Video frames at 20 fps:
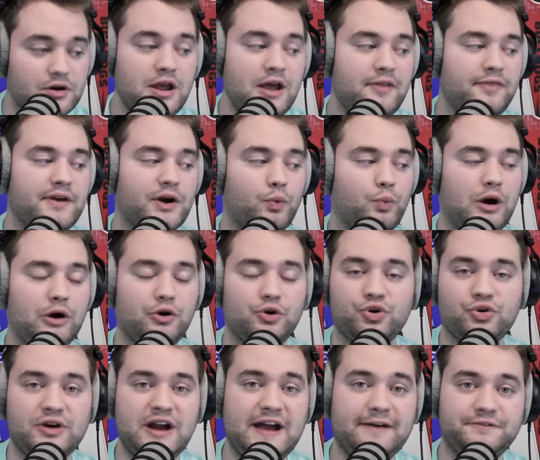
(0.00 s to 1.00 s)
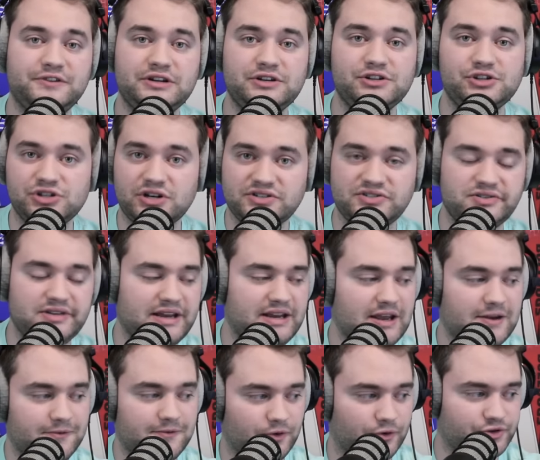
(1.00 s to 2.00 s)
They're well-crafted, just like
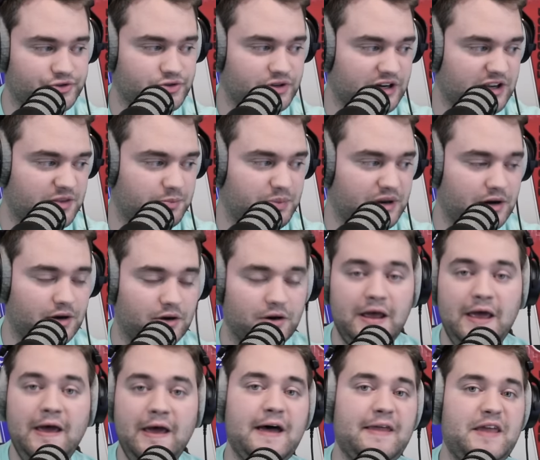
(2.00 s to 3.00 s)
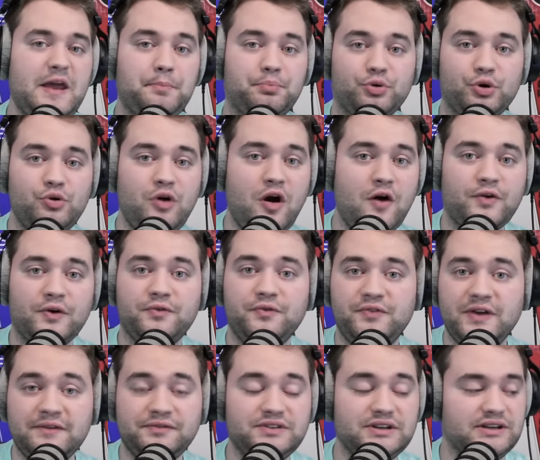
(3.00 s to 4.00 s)
a full-strength beer, and they brew over
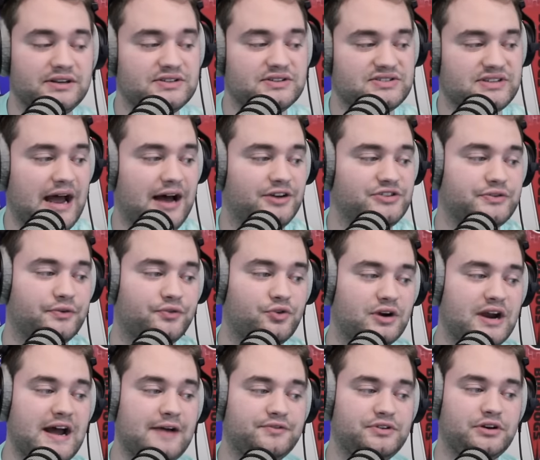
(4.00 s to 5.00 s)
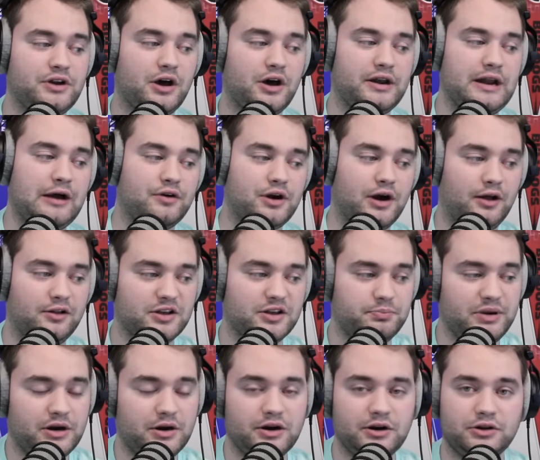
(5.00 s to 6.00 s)
50 styles of craft non-alcoholic
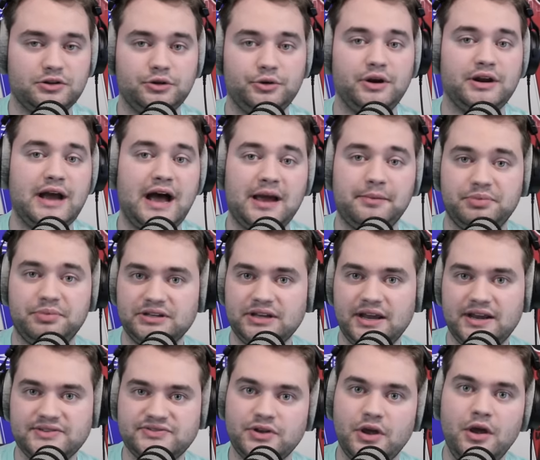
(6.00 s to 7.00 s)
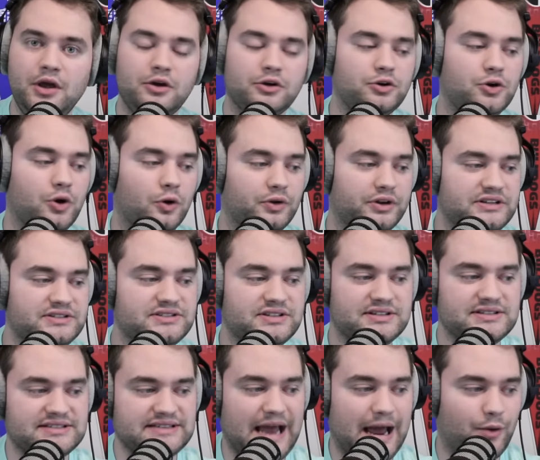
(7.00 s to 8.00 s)
beer, including IPAs, Goldens,
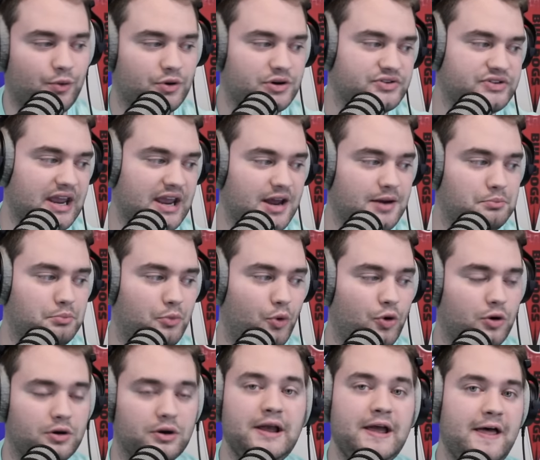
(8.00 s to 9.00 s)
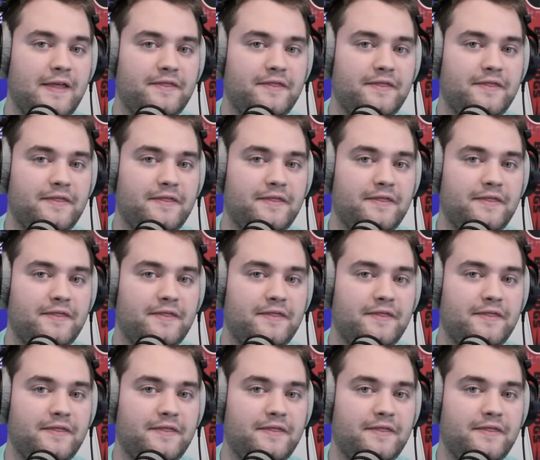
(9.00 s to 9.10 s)
Sours, and more.